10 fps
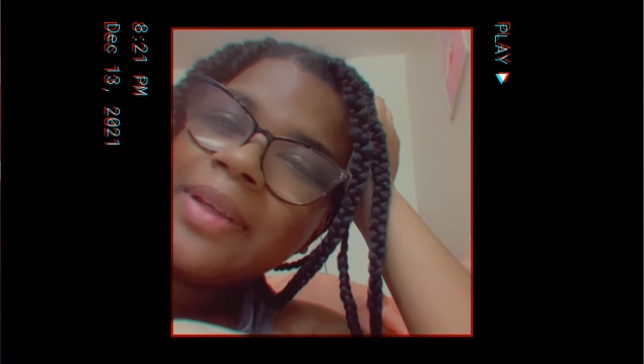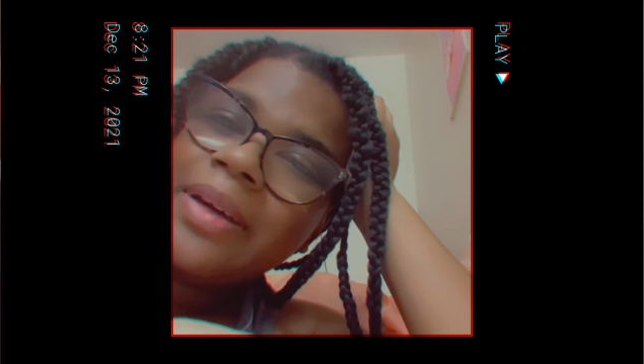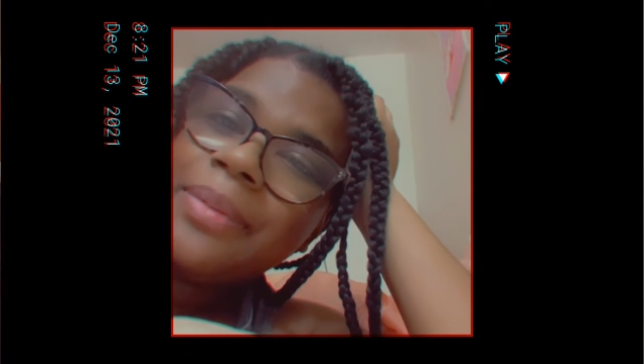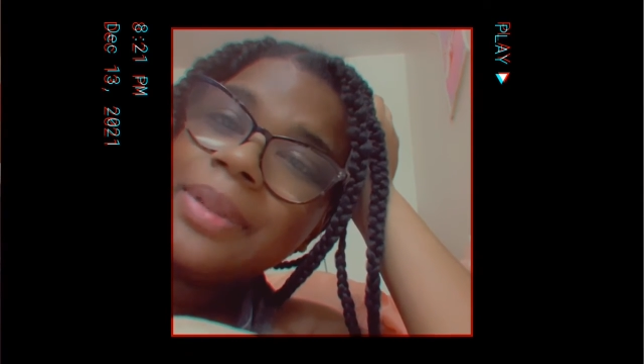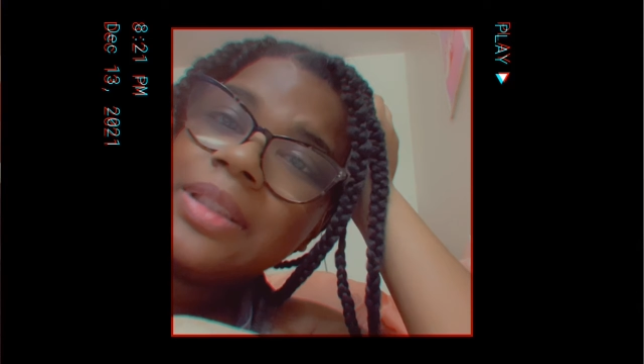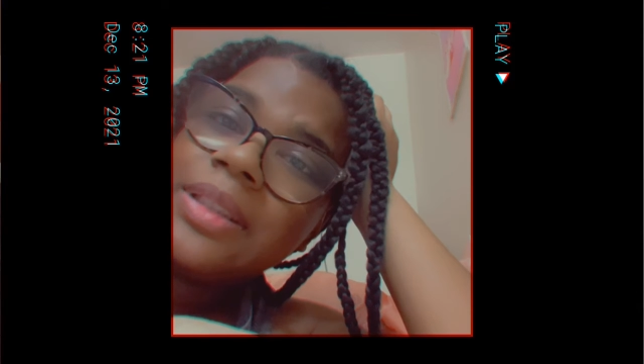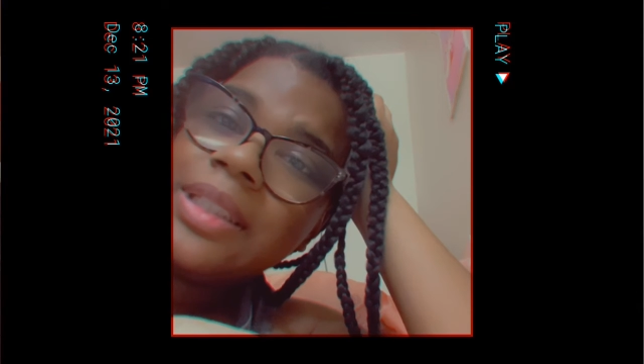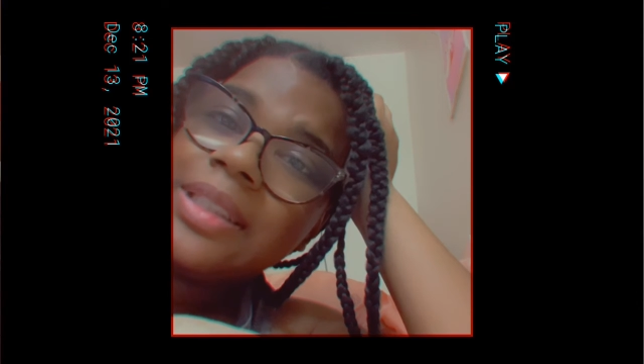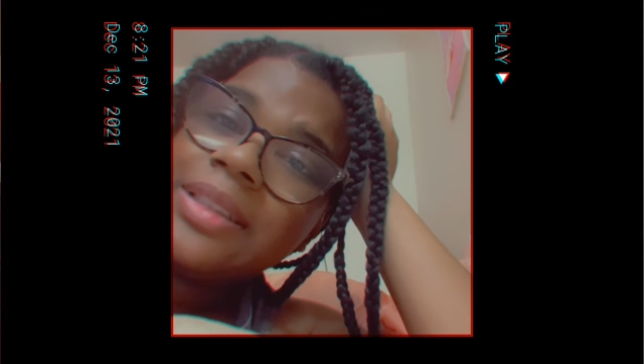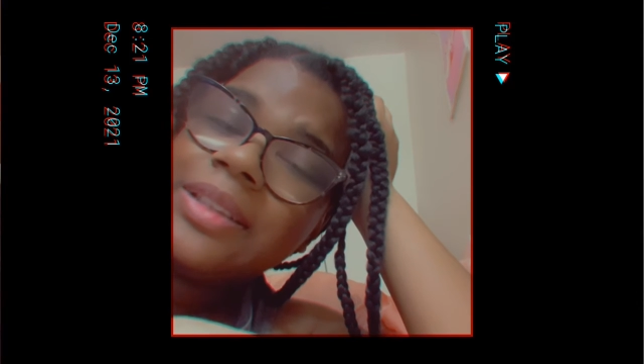I'll put a
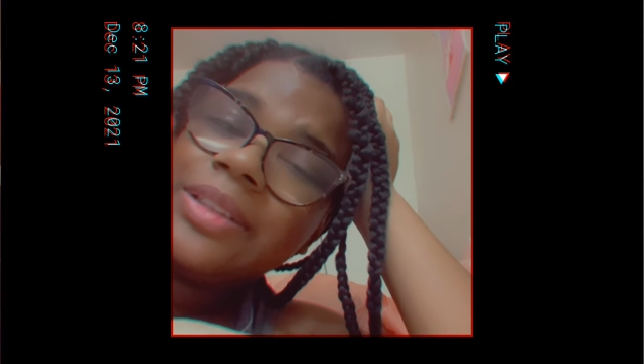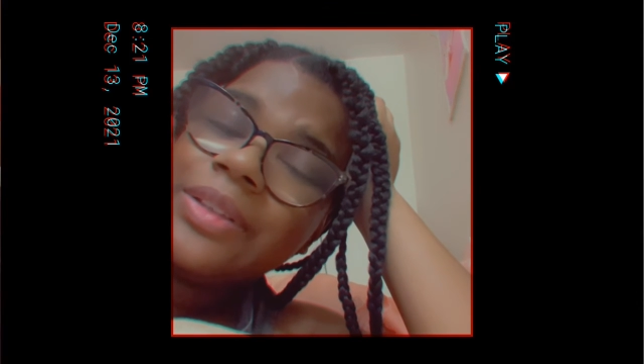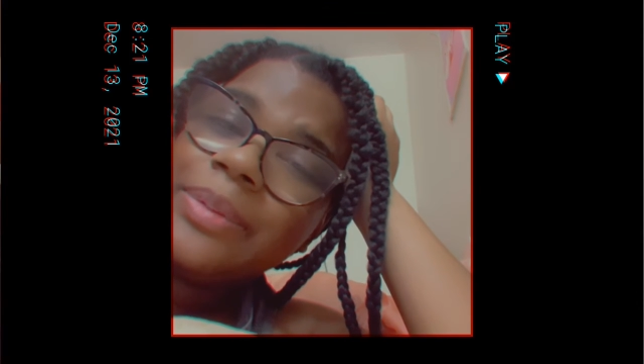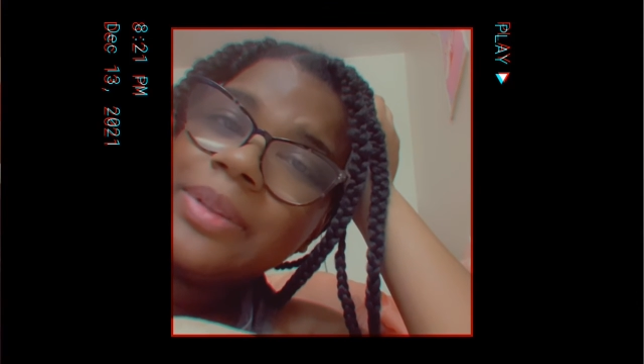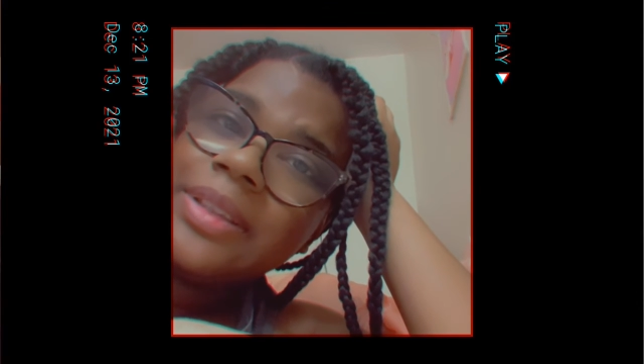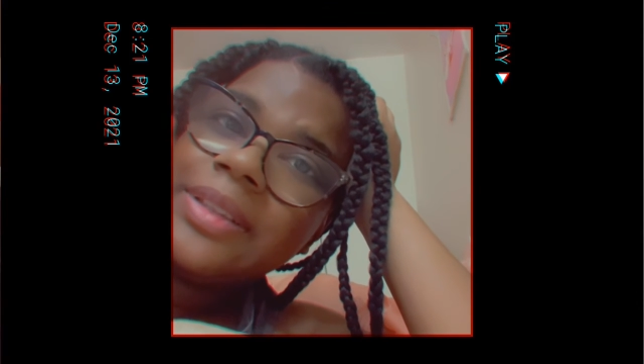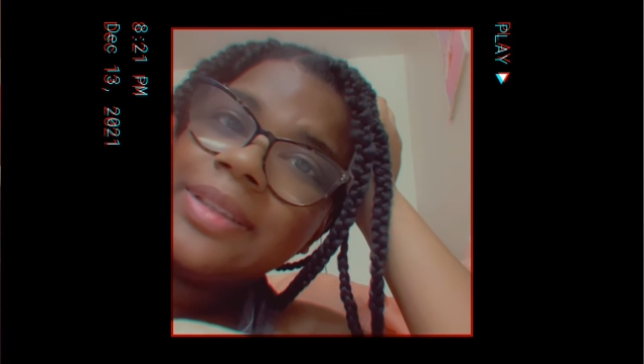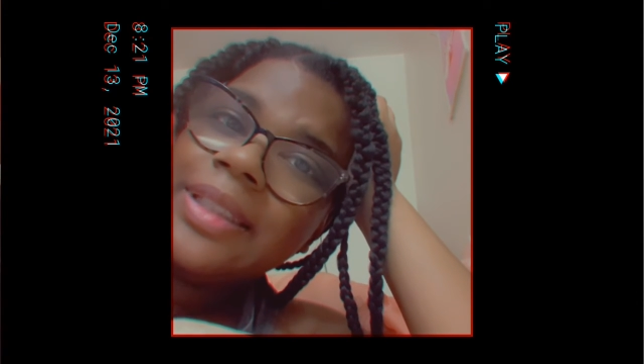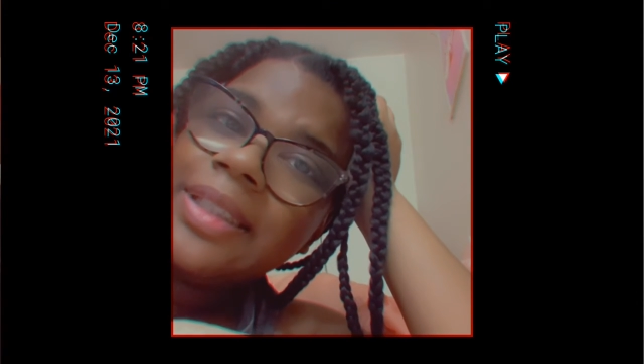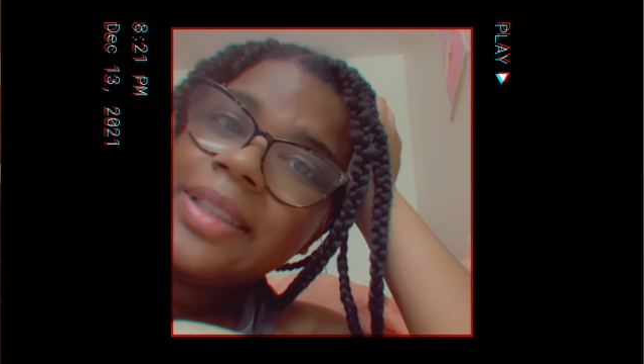link in the description
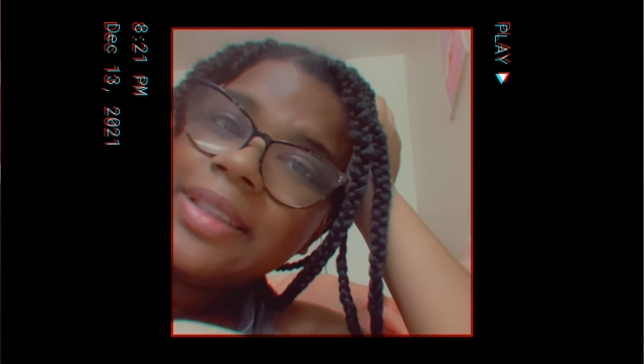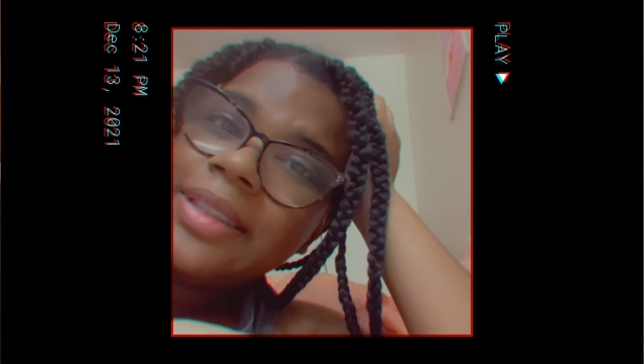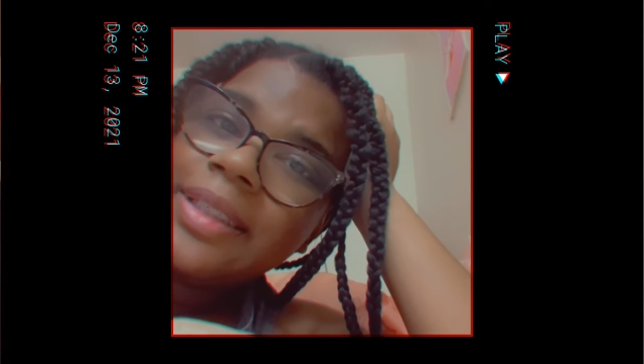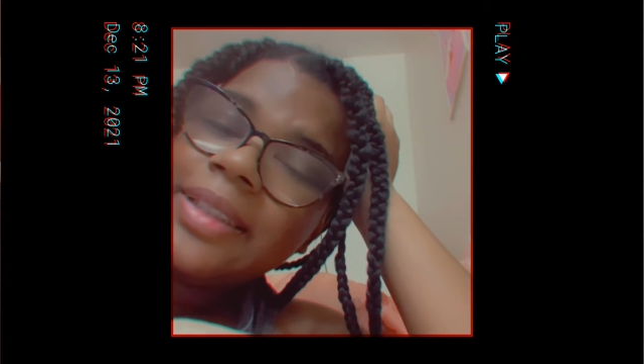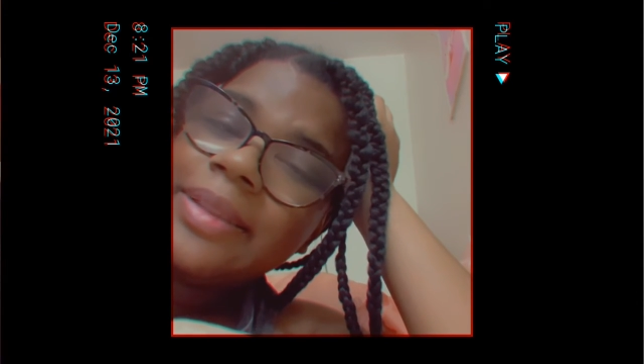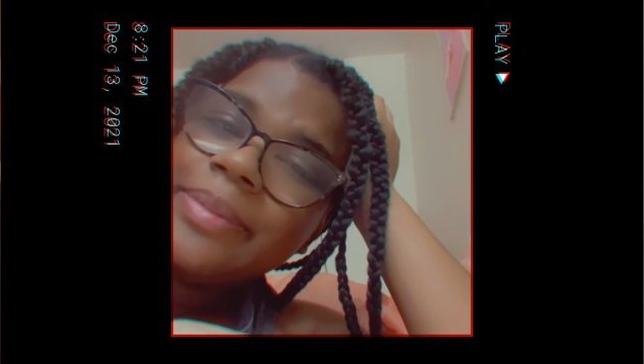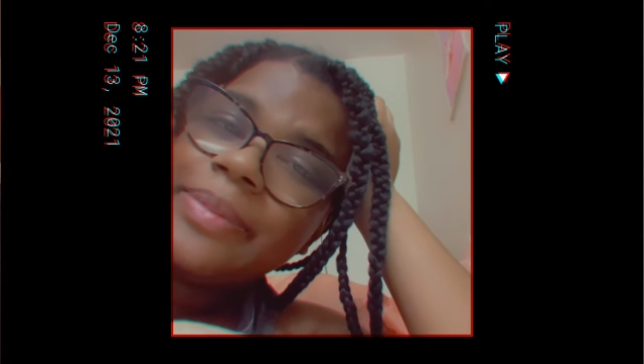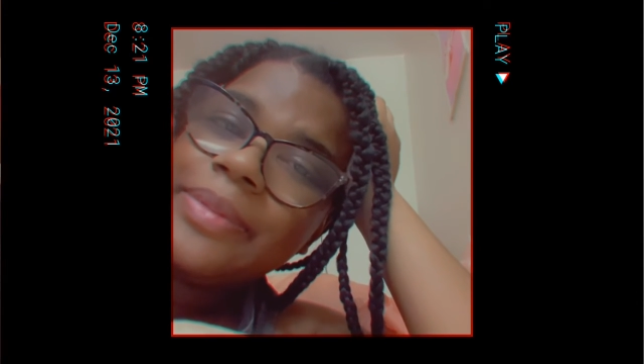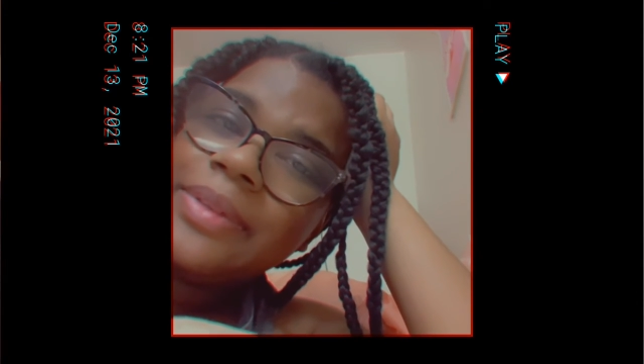um,